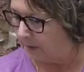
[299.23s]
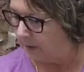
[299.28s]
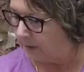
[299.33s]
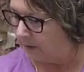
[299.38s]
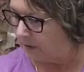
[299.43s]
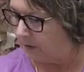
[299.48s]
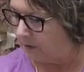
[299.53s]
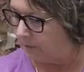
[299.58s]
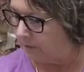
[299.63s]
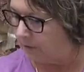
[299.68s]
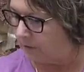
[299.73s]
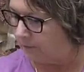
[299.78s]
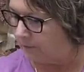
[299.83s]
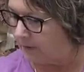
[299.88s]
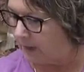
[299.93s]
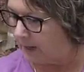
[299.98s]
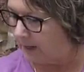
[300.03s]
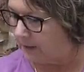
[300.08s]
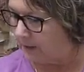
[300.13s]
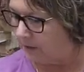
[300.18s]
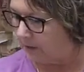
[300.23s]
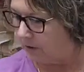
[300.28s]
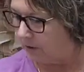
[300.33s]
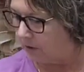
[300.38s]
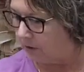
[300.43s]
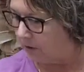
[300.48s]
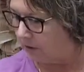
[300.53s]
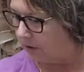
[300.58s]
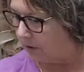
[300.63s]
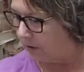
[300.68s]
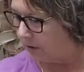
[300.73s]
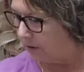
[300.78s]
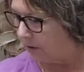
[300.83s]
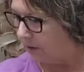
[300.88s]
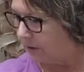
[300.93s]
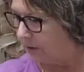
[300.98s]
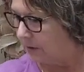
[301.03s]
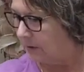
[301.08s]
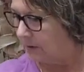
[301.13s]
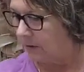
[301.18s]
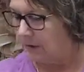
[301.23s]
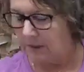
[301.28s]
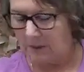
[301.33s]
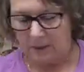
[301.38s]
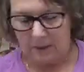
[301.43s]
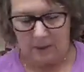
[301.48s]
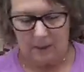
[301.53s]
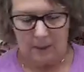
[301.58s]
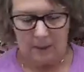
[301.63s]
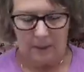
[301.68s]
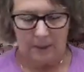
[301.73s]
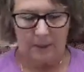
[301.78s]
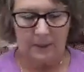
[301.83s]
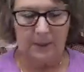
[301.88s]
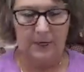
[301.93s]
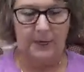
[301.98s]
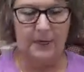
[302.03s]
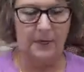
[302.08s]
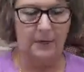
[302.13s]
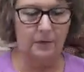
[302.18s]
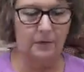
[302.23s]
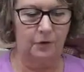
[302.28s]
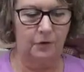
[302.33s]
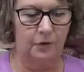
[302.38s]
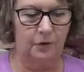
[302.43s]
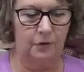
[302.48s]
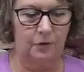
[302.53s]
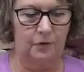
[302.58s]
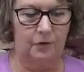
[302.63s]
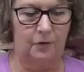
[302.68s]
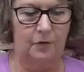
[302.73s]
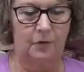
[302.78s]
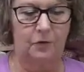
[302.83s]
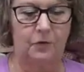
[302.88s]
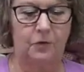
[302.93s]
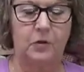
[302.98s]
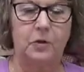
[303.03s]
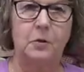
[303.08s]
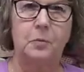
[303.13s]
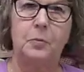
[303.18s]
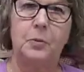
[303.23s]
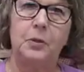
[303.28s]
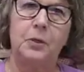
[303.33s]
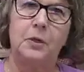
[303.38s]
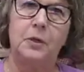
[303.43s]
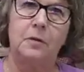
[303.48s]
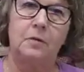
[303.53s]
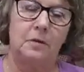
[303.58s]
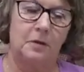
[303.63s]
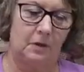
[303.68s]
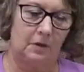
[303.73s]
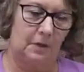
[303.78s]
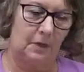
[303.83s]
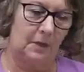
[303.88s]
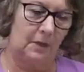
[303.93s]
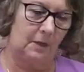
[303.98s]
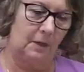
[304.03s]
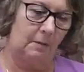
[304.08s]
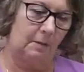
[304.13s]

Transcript: You know, you've got little lanterns that you can put in the